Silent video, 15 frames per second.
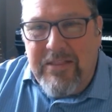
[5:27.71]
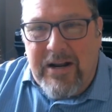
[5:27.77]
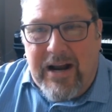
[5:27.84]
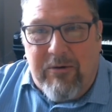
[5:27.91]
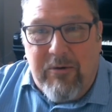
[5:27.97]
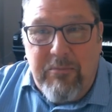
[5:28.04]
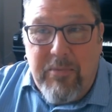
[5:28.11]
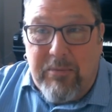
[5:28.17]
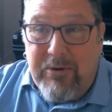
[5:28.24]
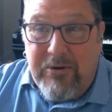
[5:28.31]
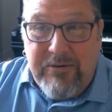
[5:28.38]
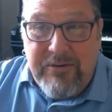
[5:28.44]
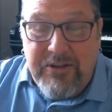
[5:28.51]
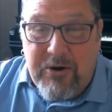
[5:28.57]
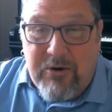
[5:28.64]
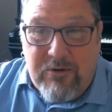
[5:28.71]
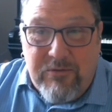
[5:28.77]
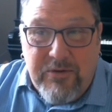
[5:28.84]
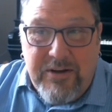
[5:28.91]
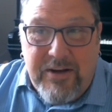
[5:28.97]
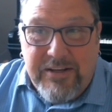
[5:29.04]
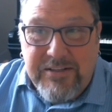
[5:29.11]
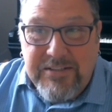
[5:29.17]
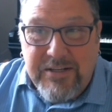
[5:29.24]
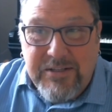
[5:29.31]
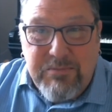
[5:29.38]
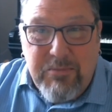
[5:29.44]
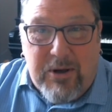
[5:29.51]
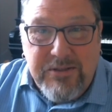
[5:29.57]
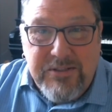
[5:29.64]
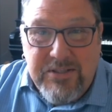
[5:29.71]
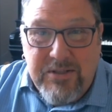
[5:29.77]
then I remember, over the next 6 months,